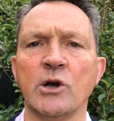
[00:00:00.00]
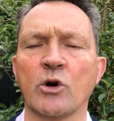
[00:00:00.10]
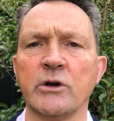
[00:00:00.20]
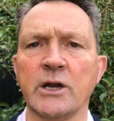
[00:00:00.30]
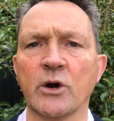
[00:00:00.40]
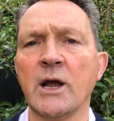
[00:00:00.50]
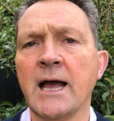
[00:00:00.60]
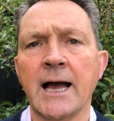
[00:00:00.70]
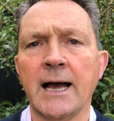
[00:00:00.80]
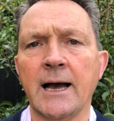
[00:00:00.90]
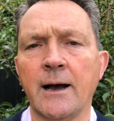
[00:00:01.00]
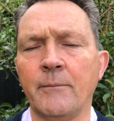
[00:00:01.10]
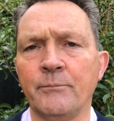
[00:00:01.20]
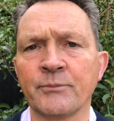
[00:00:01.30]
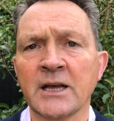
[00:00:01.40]
or near
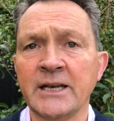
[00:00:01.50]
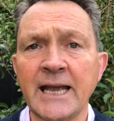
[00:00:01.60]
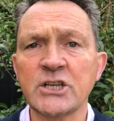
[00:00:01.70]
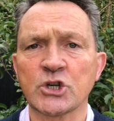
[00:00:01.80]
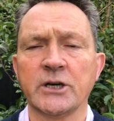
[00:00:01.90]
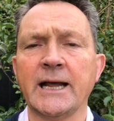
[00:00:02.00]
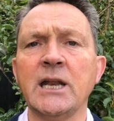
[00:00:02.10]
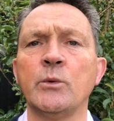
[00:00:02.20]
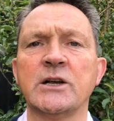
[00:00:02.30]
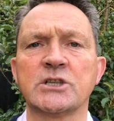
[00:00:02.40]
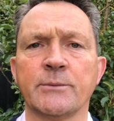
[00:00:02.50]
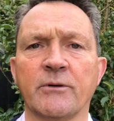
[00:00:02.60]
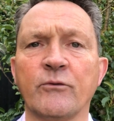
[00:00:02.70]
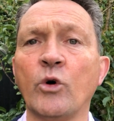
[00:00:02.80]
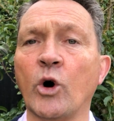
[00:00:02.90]
nature in any way, shape
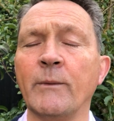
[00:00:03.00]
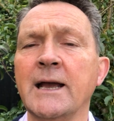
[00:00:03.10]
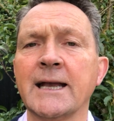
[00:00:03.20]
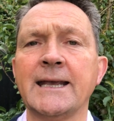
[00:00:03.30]
or form.